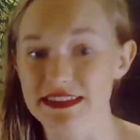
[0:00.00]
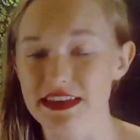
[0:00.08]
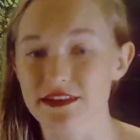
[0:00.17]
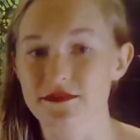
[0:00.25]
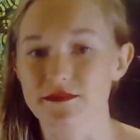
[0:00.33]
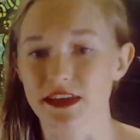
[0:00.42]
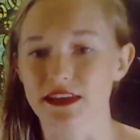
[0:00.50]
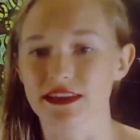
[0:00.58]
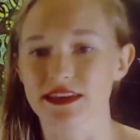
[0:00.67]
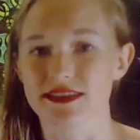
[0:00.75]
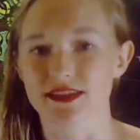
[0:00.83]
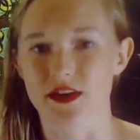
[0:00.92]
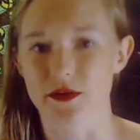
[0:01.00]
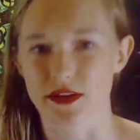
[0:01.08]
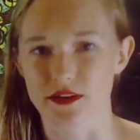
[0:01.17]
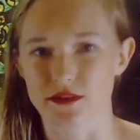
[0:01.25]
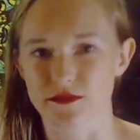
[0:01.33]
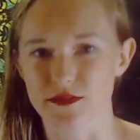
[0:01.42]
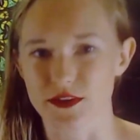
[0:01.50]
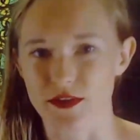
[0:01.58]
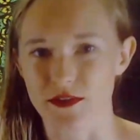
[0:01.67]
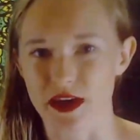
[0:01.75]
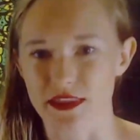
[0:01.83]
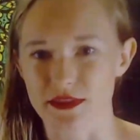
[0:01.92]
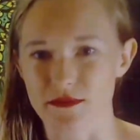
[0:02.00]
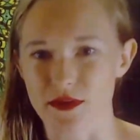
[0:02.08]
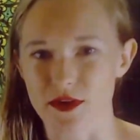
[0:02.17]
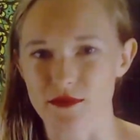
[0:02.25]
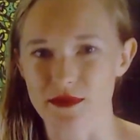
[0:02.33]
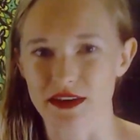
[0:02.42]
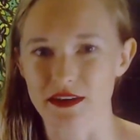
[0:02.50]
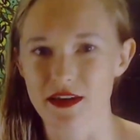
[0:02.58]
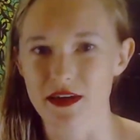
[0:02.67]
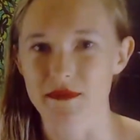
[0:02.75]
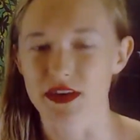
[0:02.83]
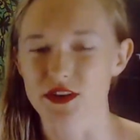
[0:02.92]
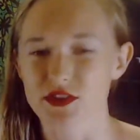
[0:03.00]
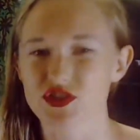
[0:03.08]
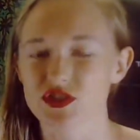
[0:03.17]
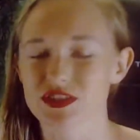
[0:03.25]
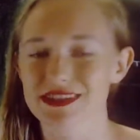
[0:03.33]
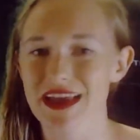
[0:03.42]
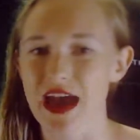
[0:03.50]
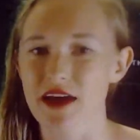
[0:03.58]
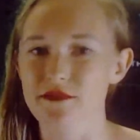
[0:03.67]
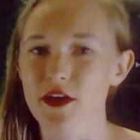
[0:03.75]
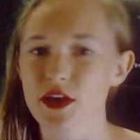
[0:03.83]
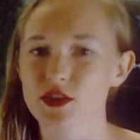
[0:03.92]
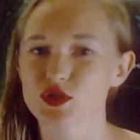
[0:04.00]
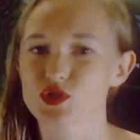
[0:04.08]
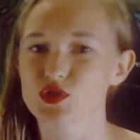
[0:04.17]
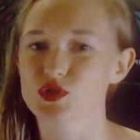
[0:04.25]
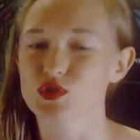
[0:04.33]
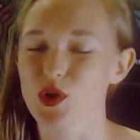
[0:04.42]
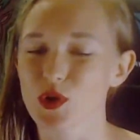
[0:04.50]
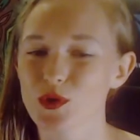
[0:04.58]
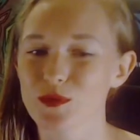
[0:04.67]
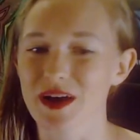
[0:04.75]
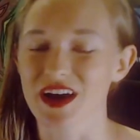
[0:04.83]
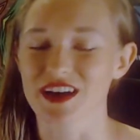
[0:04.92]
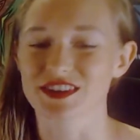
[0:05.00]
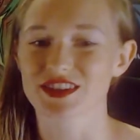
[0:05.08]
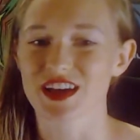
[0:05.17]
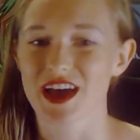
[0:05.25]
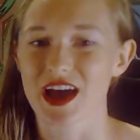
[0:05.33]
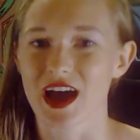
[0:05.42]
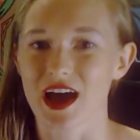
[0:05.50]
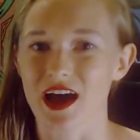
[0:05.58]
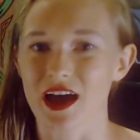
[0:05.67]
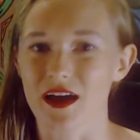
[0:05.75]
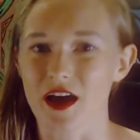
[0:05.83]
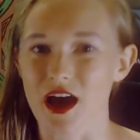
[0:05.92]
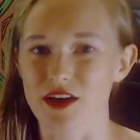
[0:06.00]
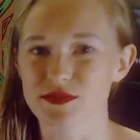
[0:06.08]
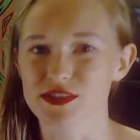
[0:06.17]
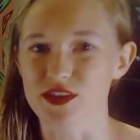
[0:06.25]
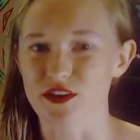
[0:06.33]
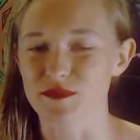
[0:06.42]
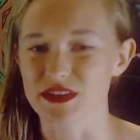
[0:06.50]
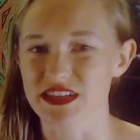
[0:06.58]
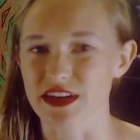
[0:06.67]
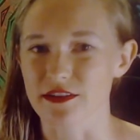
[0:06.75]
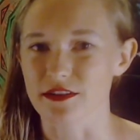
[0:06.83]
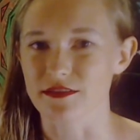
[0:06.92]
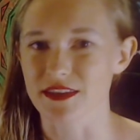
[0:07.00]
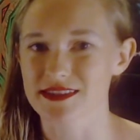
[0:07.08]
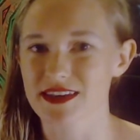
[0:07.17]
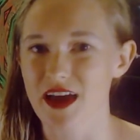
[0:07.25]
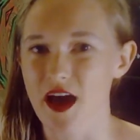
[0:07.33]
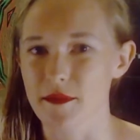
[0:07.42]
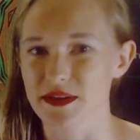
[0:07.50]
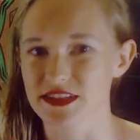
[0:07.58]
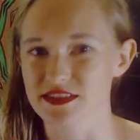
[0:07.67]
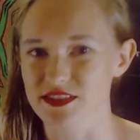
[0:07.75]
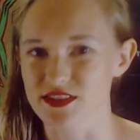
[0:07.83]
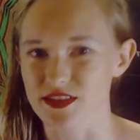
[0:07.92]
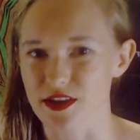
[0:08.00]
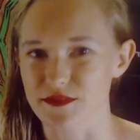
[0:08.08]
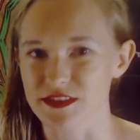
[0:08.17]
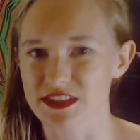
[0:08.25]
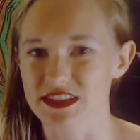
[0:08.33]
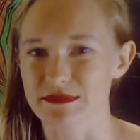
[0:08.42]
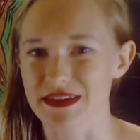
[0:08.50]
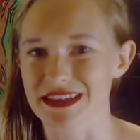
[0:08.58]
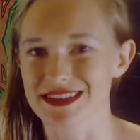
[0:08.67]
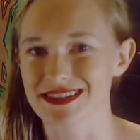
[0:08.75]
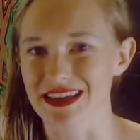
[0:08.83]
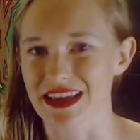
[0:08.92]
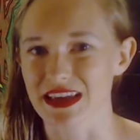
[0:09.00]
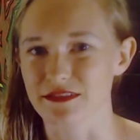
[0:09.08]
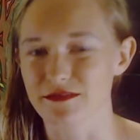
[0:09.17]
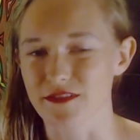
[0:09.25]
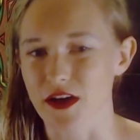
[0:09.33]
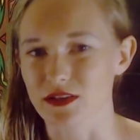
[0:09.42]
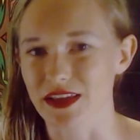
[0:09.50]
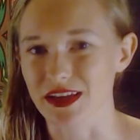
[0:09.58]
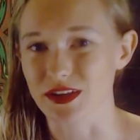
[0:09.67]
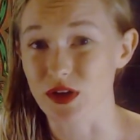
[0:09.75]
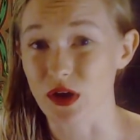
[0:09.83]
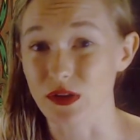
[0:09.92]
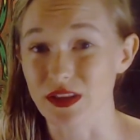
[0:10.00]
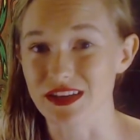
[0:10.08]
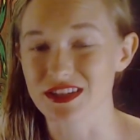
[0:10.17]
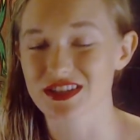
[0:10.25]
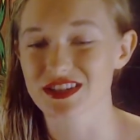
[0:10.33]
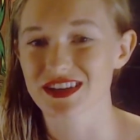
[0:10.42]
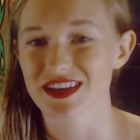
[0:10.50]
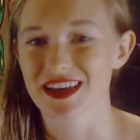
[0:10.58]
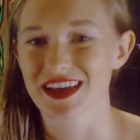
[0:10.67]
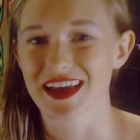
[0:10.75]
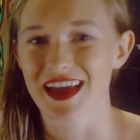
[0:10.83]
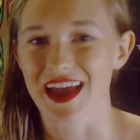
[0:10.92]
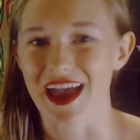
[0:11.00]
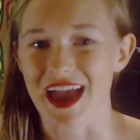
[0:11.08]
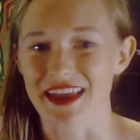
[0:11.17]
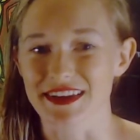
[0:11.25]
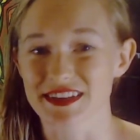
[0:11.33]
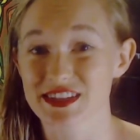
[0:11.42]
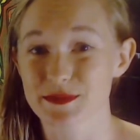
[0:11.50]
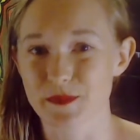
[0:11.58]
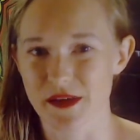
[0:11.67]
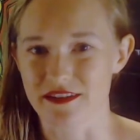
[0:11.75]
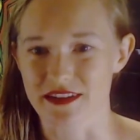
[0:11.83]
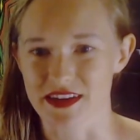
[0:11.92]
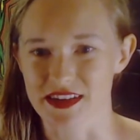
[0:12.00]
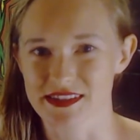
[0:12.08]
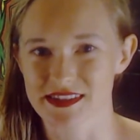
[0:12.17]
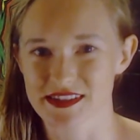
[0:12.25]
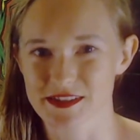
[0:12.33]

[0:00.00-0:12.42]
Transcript: feelings going on for you at the moment, because you just have so much unresolved material that's coming to the surface to be seen, felt, acknowledged, and experienced.